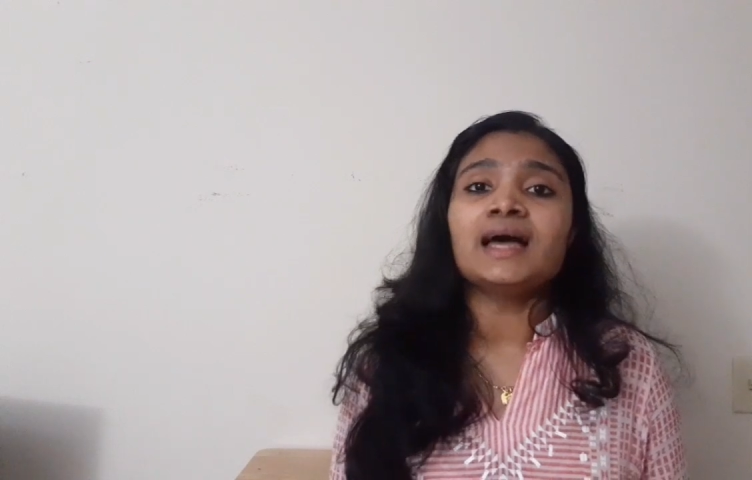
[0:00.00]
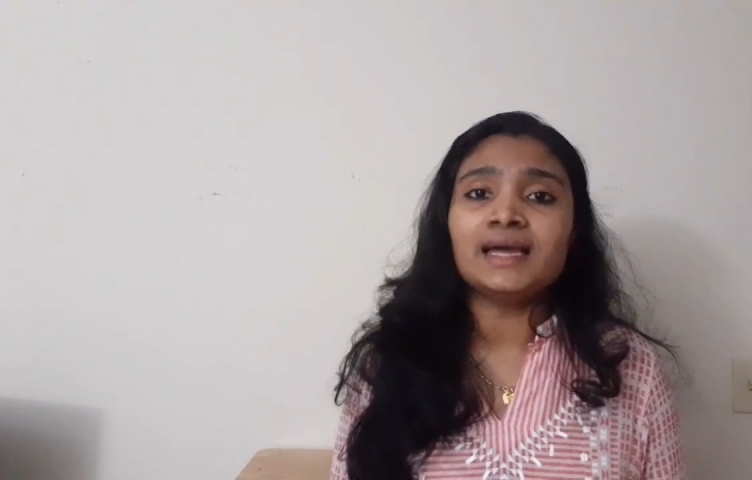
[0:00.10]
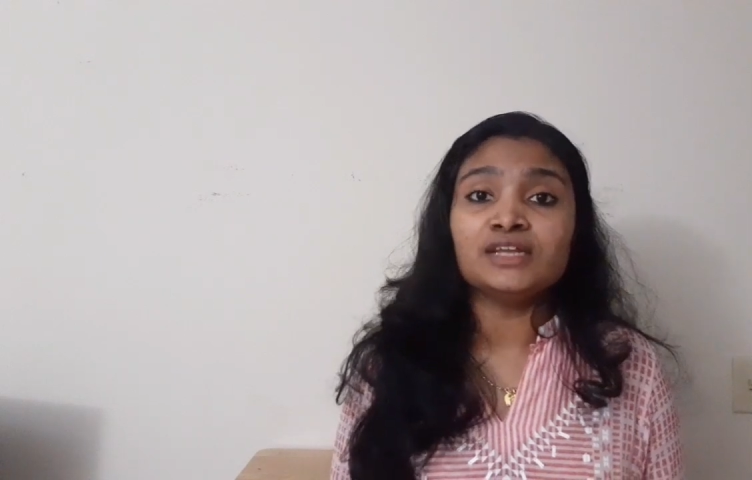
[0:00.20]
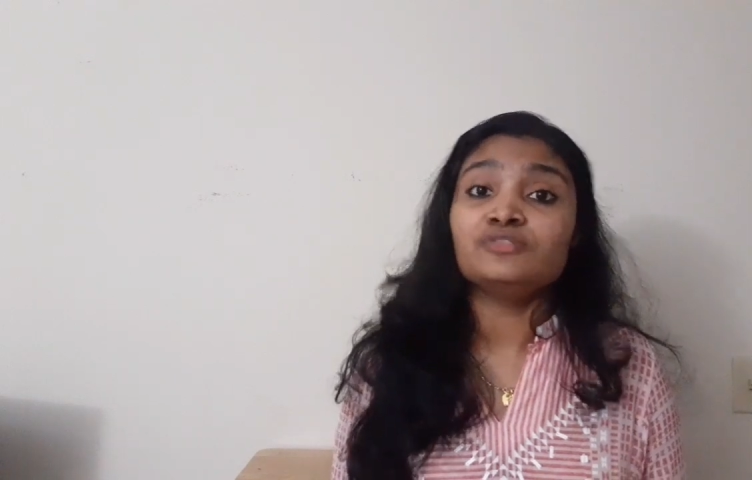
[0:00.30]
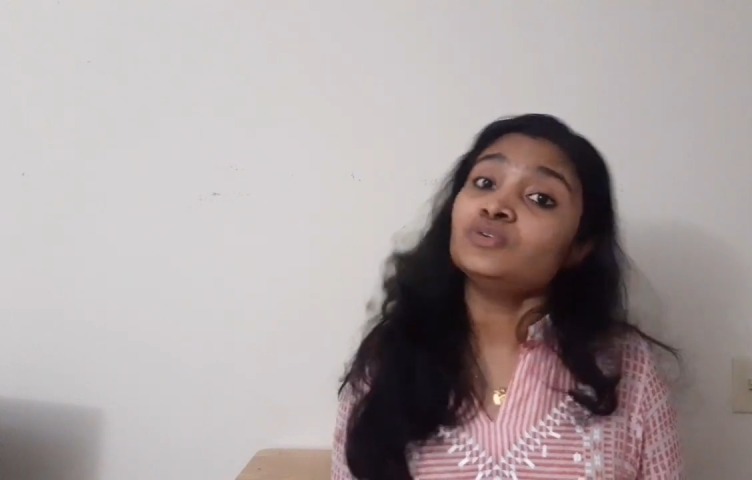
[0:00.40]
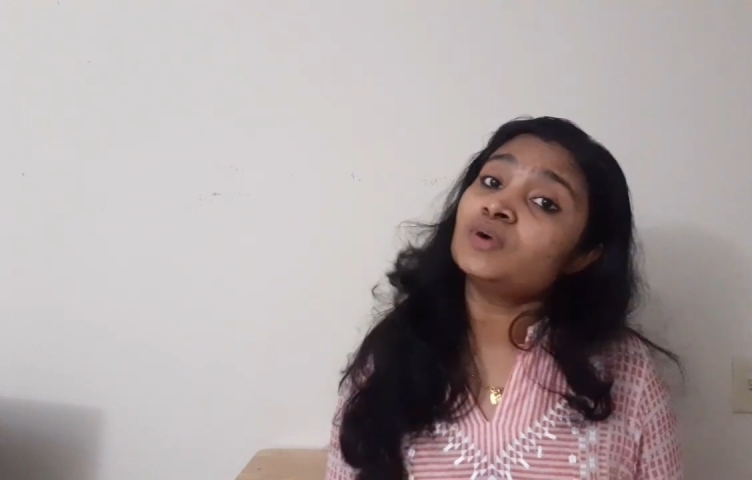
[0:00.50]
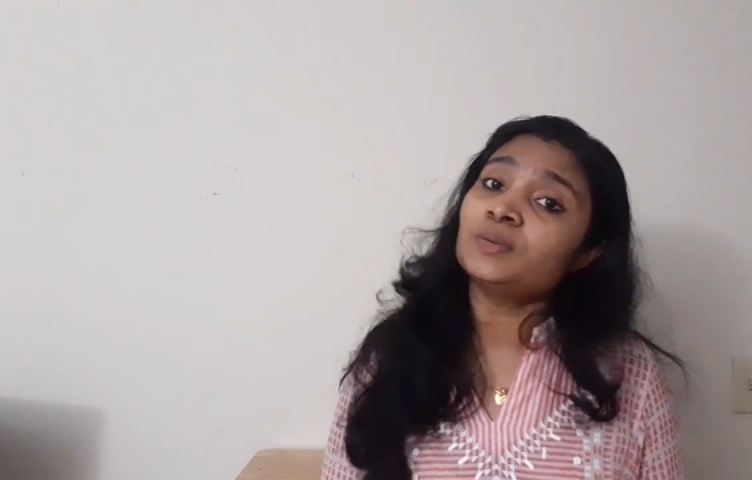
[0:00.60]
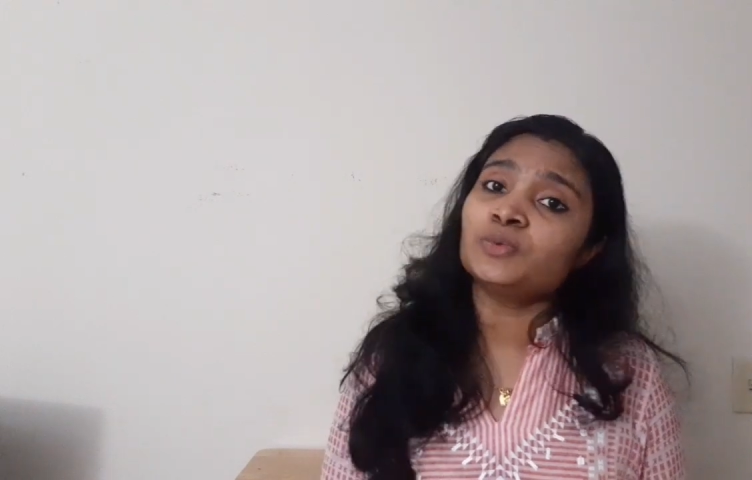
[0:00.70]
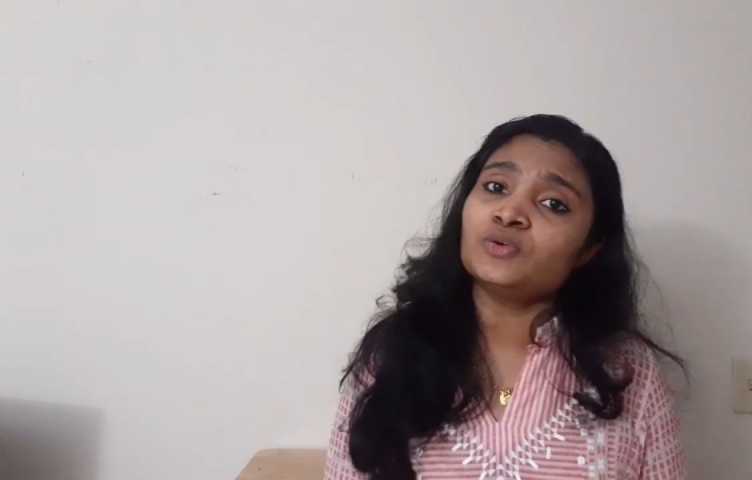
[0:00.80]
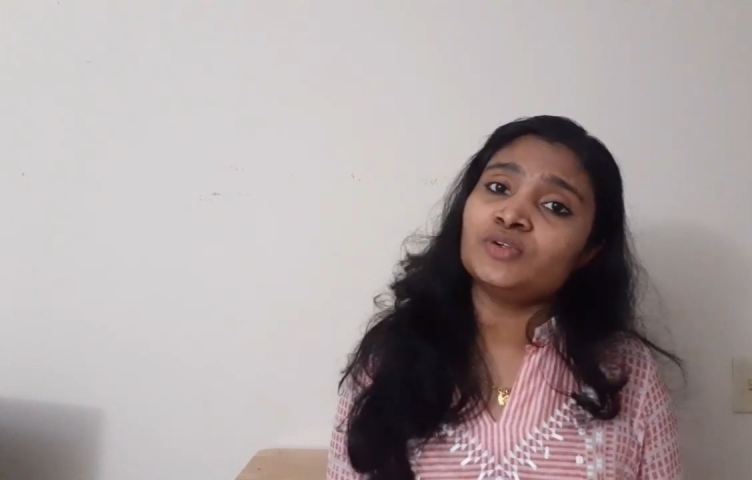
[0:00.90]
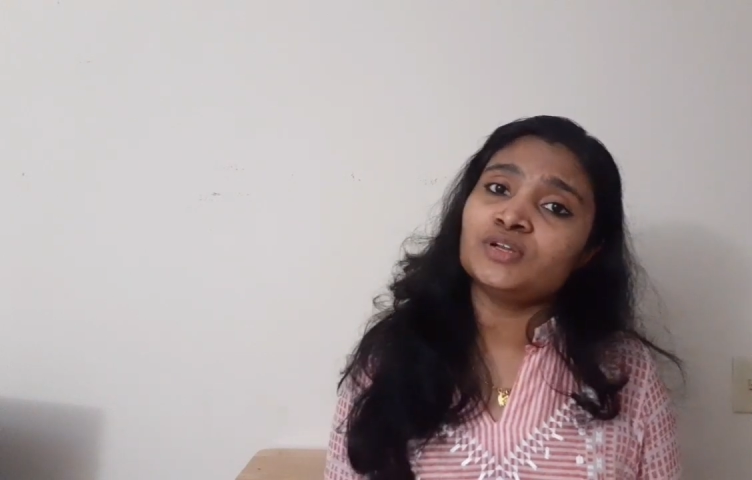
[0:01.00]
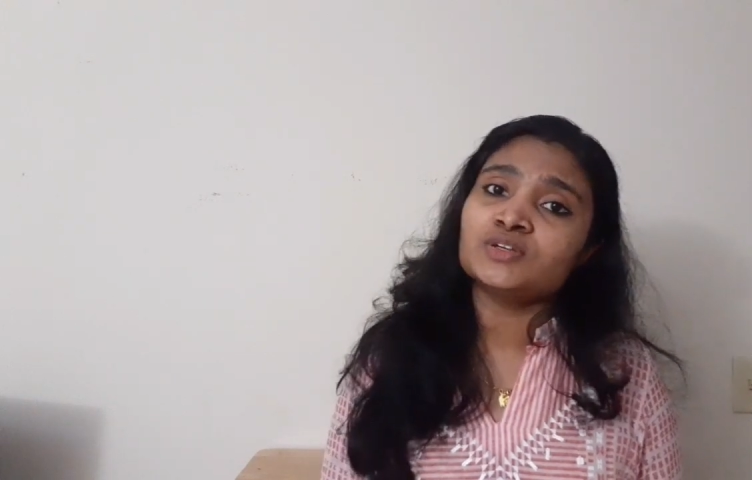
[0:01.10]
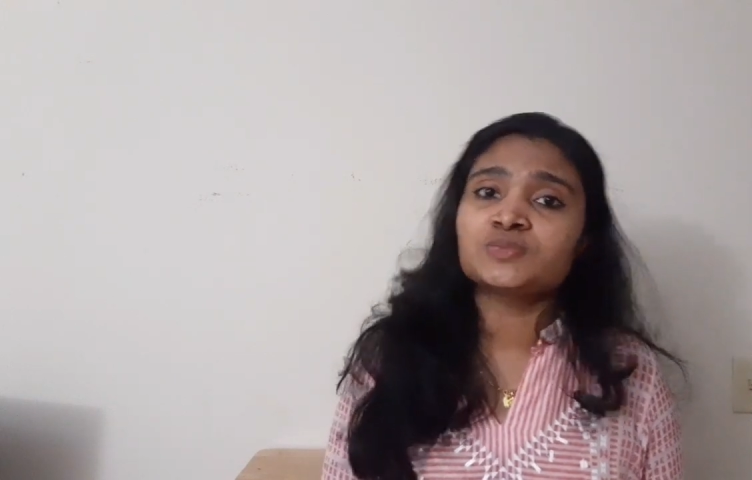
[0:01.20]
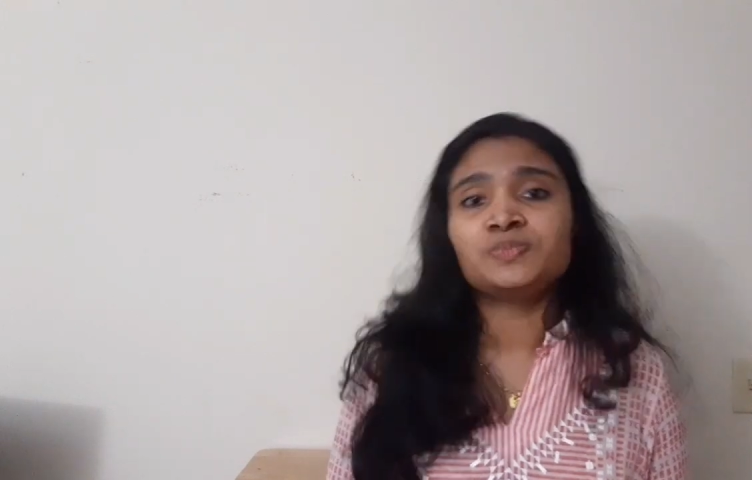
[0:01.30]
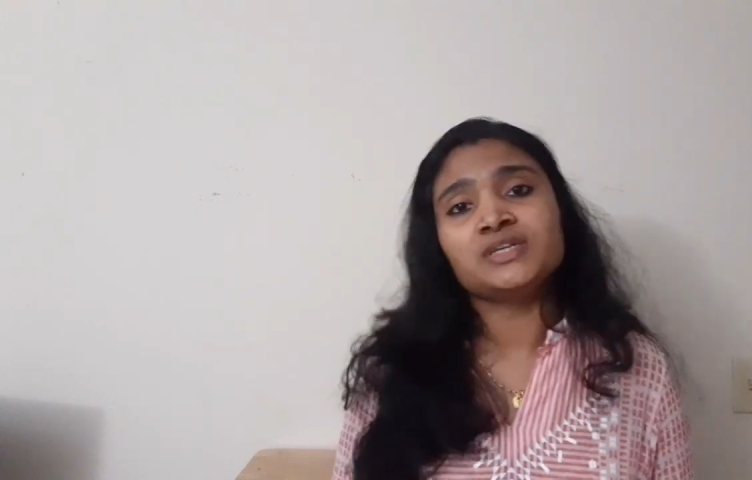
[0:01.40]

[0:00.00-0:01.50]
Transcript: And if you want more videos,